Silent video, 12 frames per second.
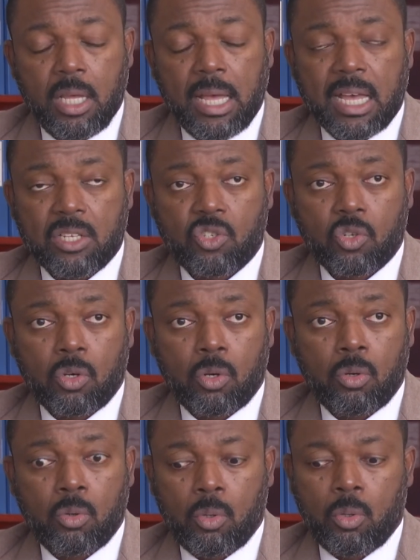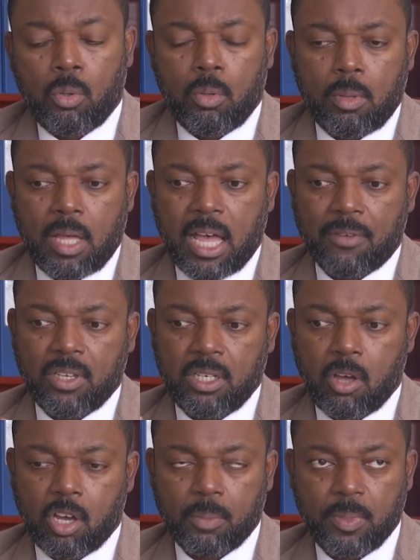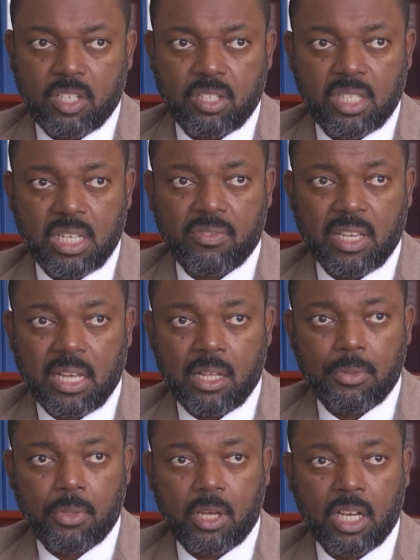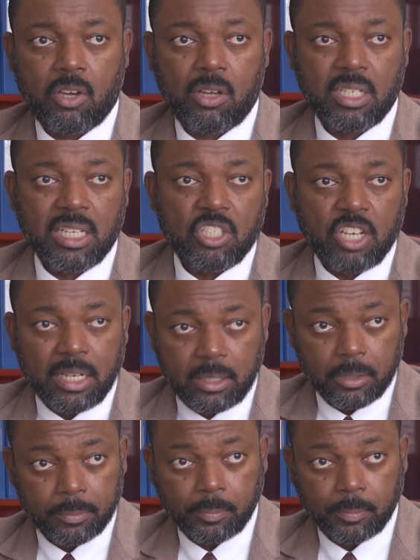And so having occupational safety and health high on the agenda,